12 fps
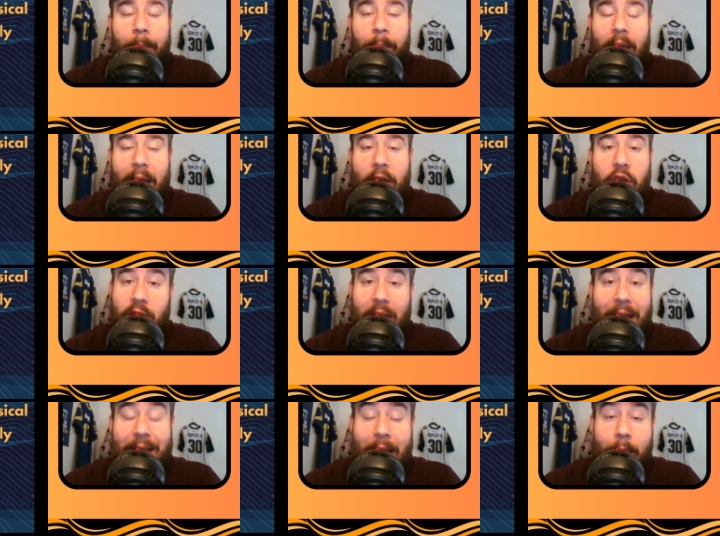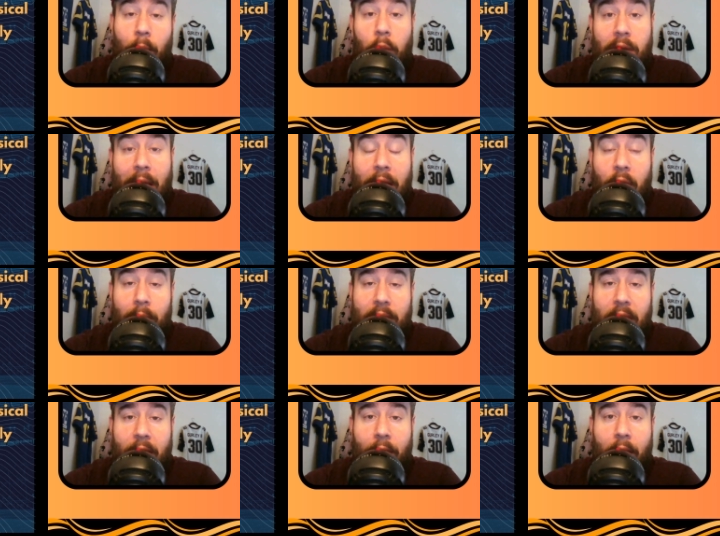He just is a more slender
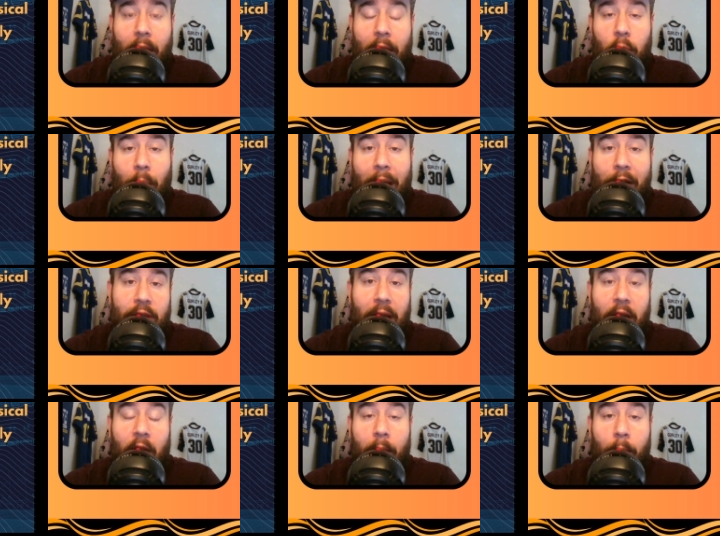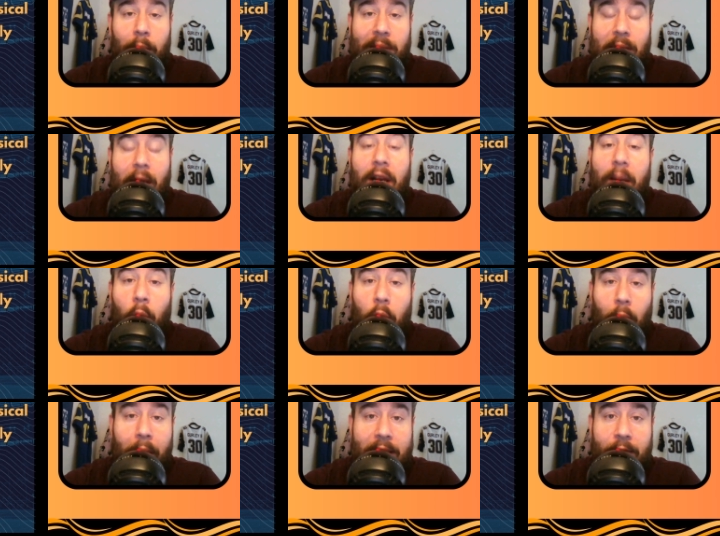receiver, and you have to come up with slightly more
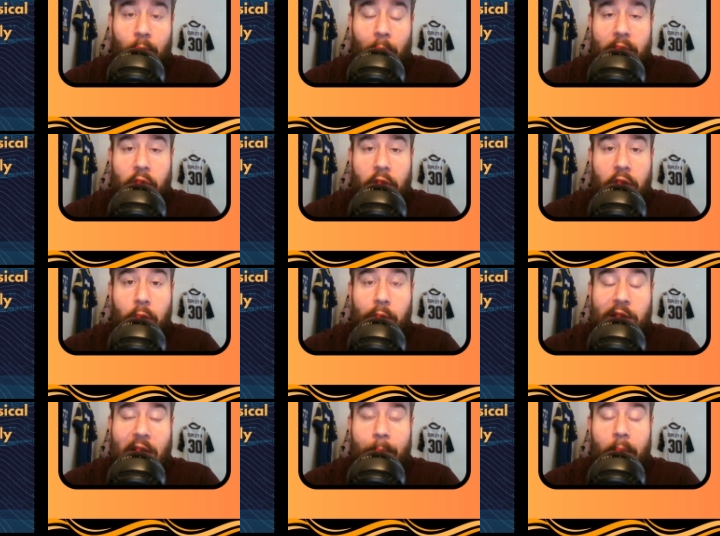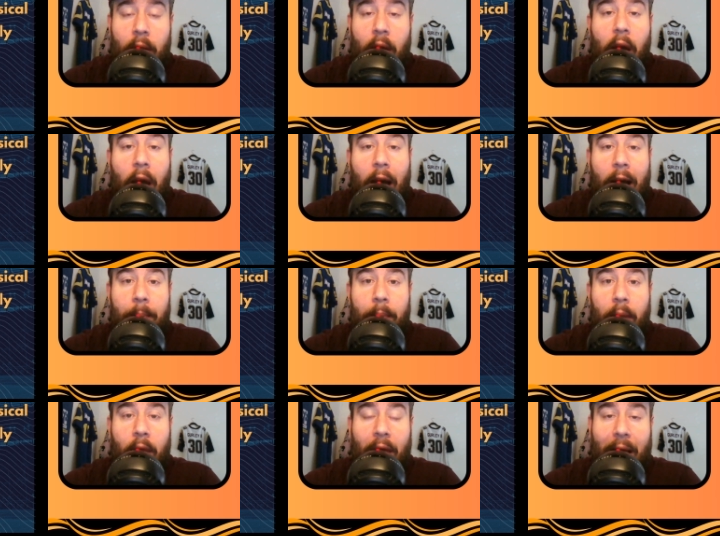creative ways to use him
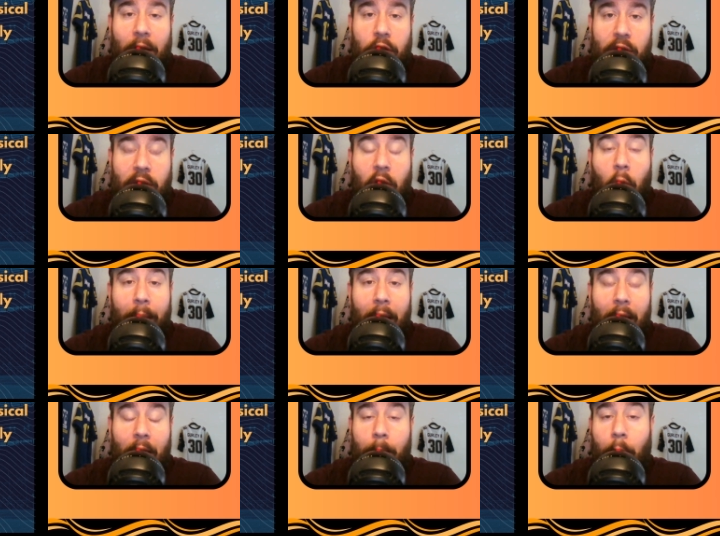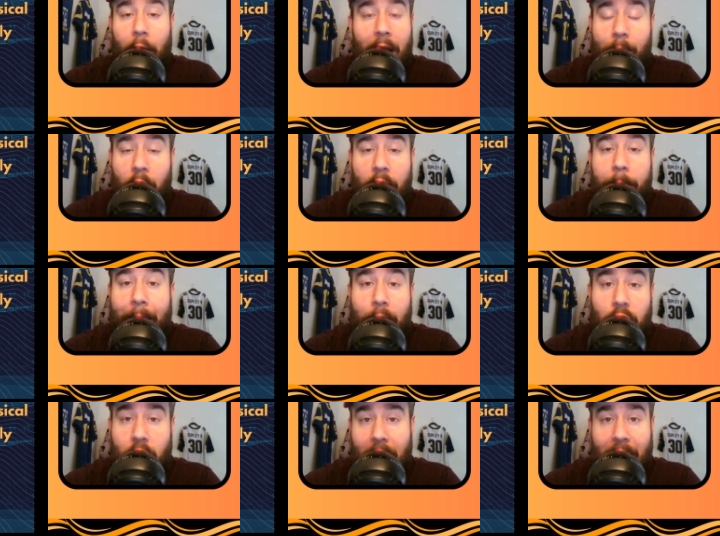than just going and putting him on the
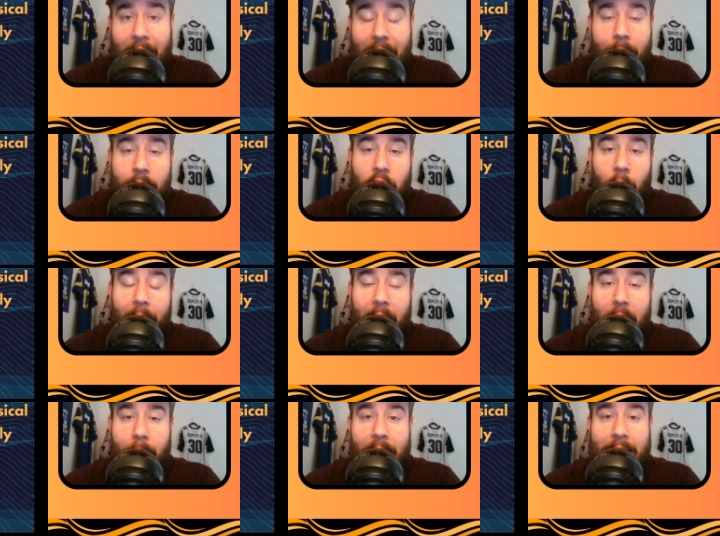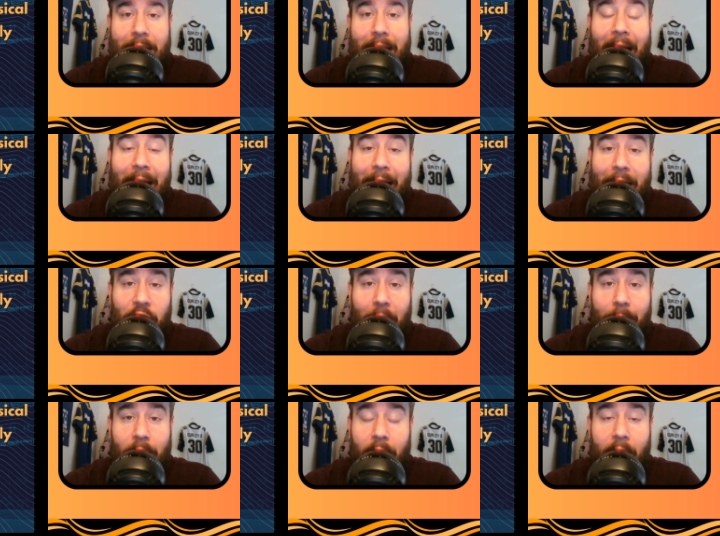boundary and letting him dominate, because he can get
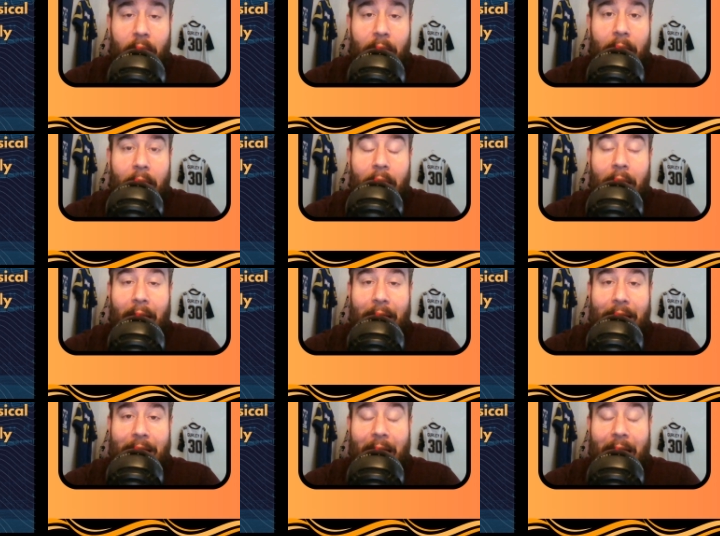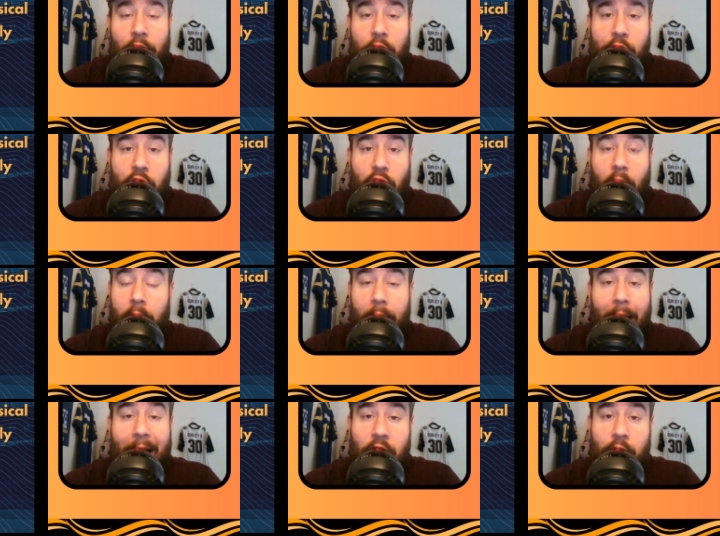jammed at the line and he can just struggle
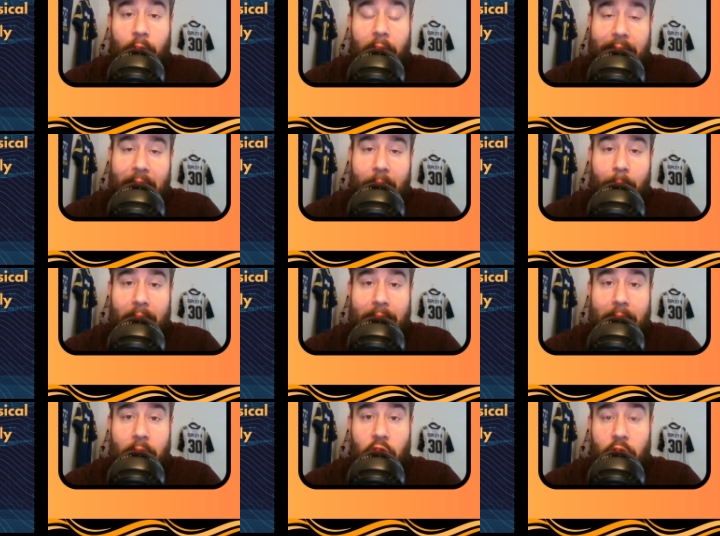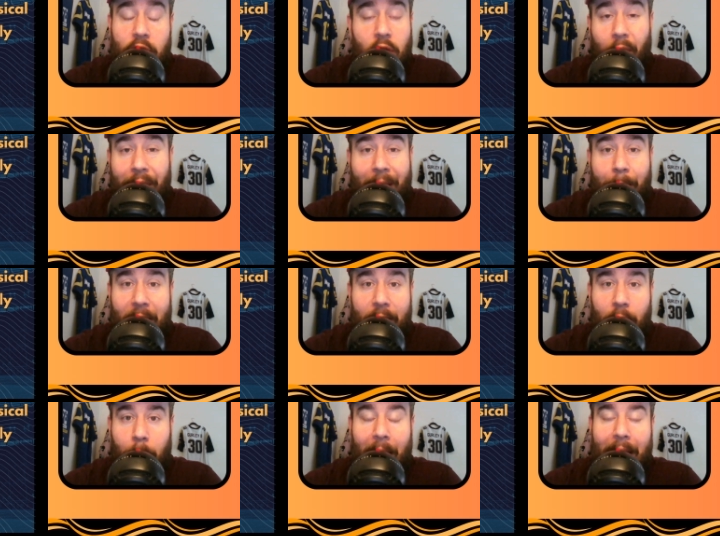hands fighting because he's just not that big of a
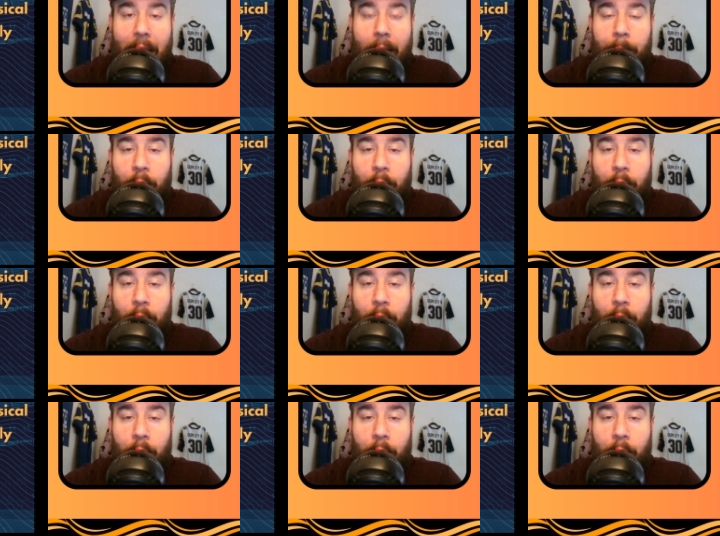player.